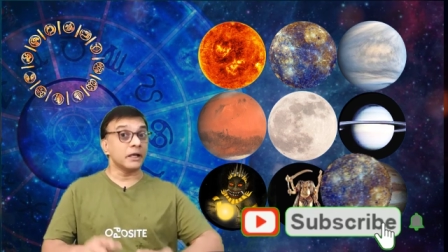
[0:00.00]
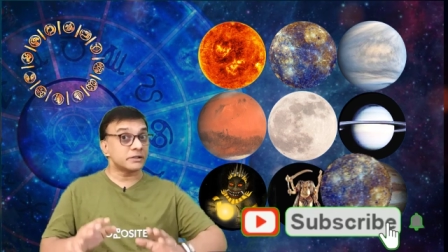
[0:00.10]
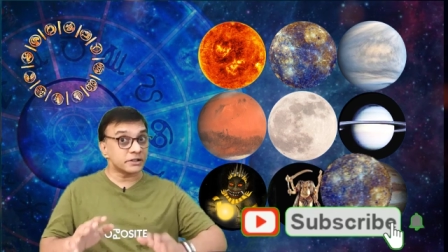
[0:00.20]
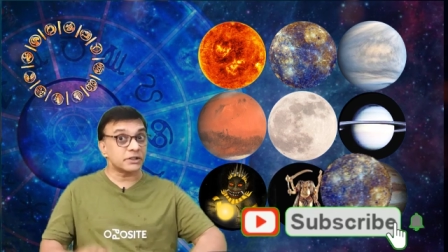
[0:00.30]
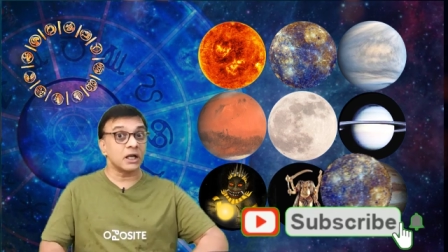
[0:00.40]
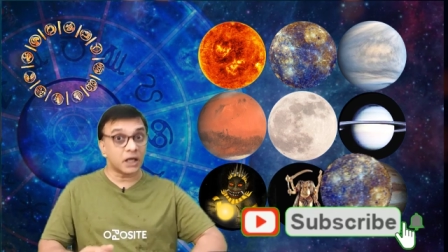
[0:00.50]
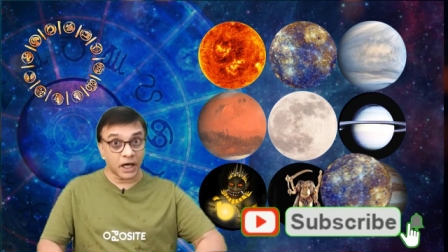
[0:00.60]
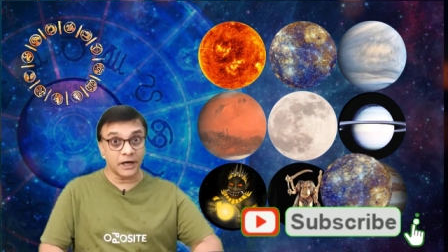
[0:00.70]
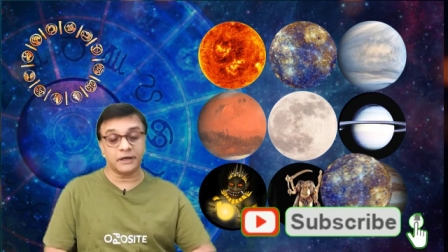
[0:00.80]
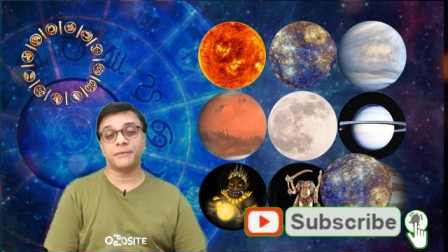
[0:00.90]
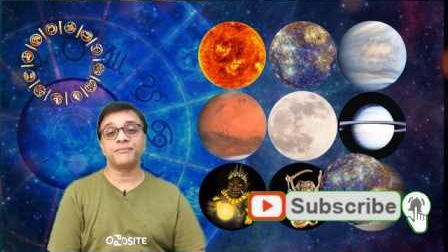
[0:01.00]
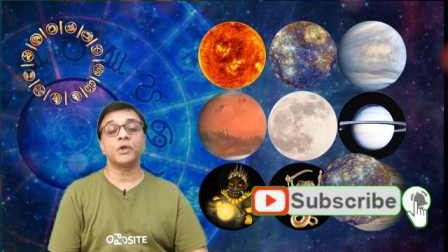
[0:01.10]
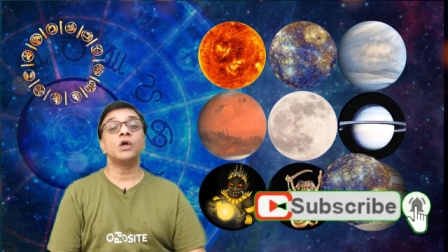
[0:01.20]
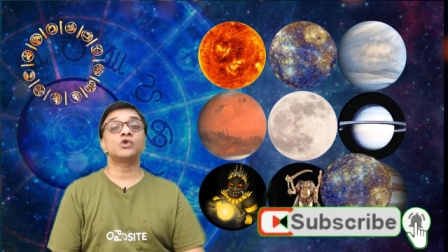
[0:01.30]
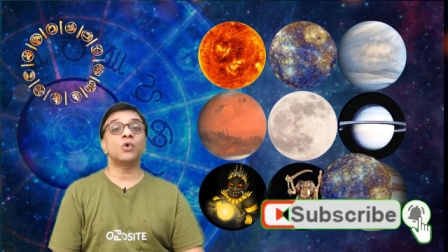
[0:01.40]
is this still current
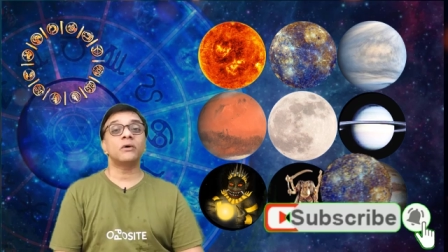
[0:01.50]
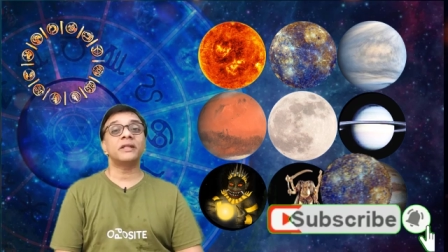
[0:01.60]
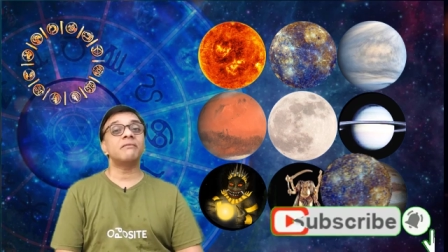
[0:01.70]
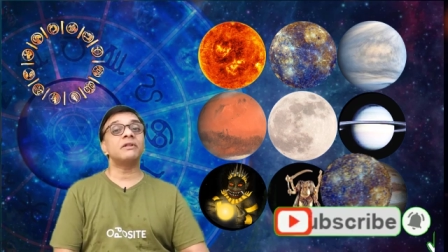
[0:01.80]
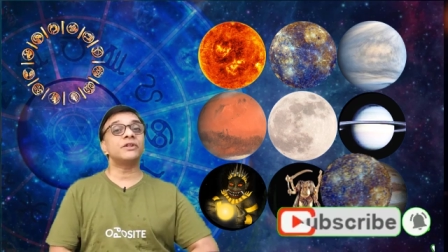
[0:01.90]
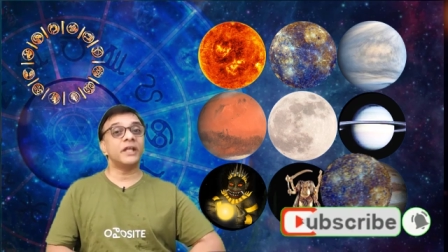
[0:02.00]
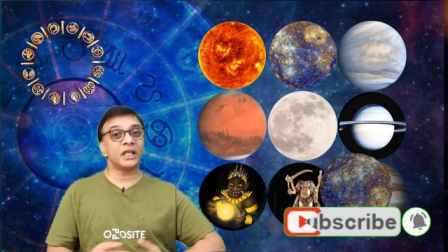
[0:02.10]
so they will